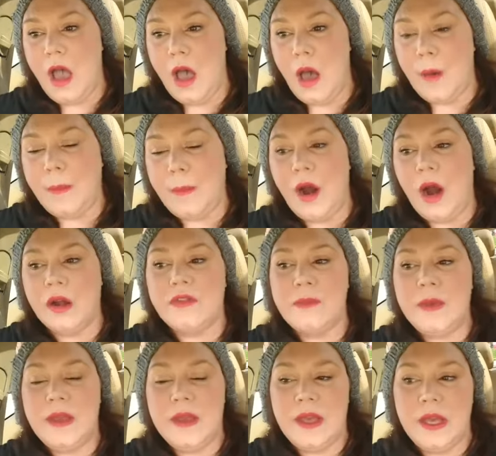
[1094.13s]
a part of
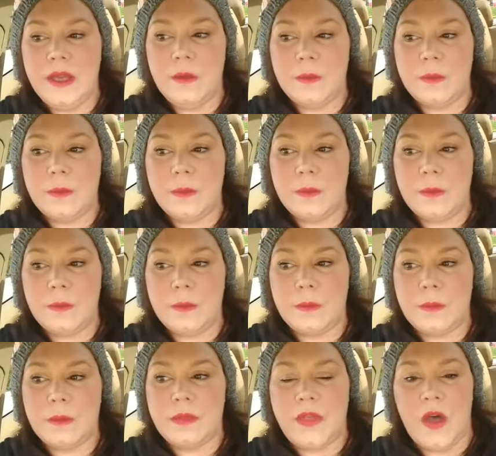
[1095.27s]
me
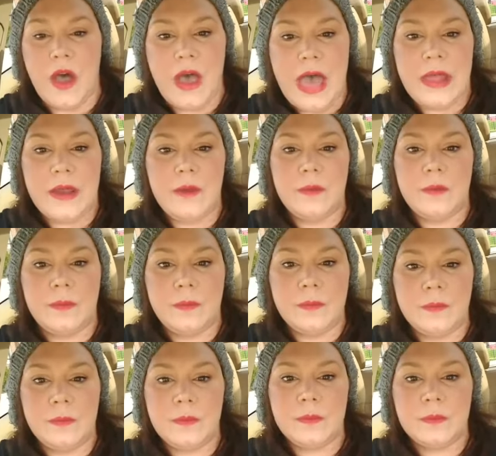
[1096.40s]
thought,
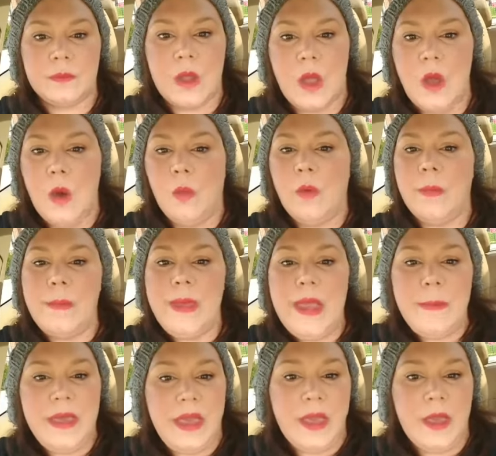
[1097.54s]
well,
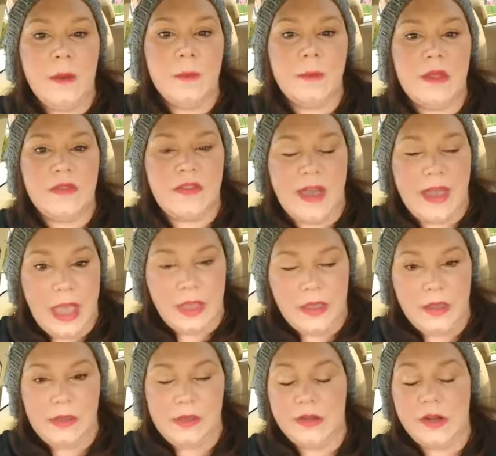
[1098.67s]
maybe if I,
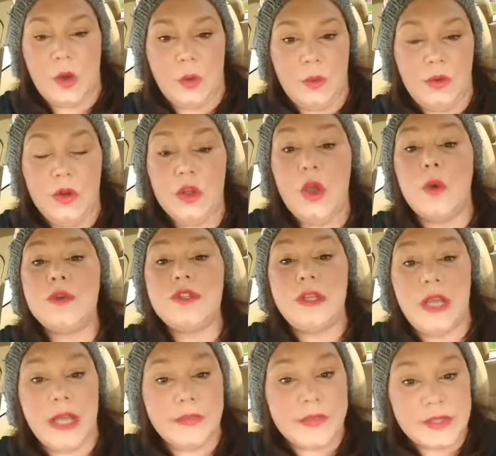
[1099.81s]

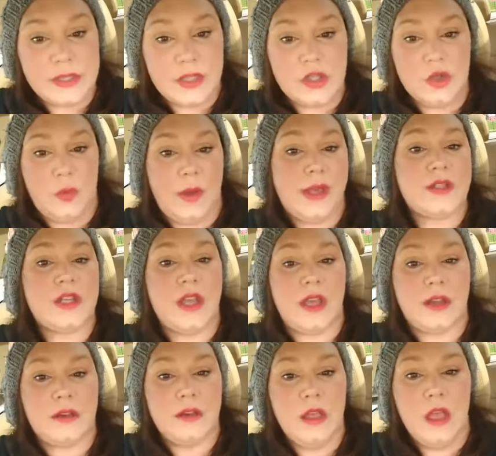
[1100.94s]
negotiate the
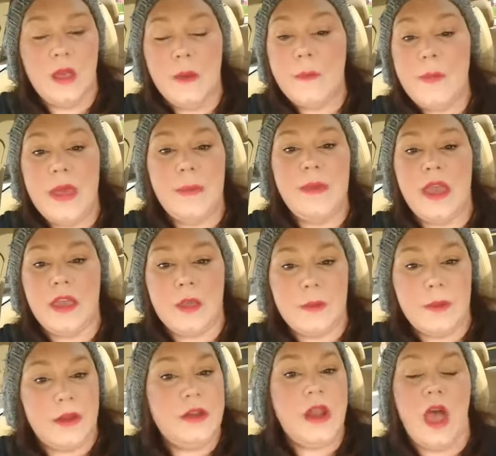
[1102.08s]
situation, maybe I
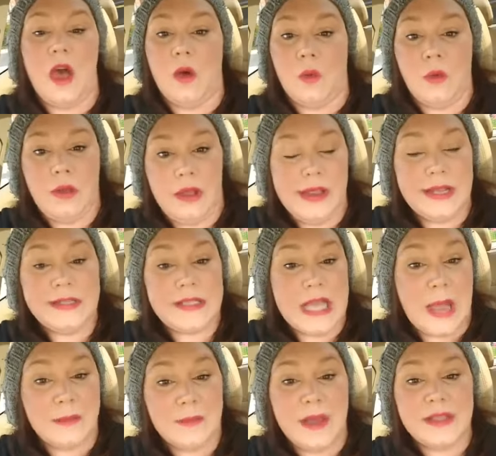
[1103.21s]
could, no. And I
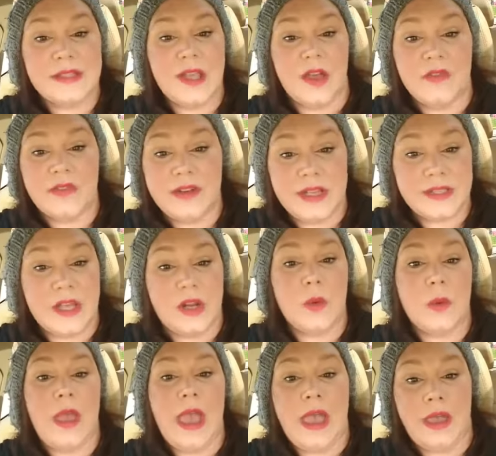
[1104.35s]
stopped myself and I said,
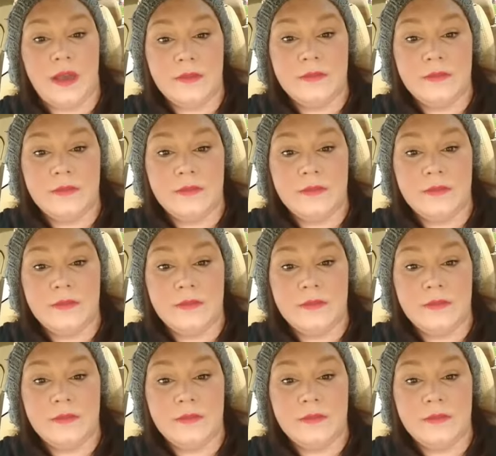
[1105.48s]
okay,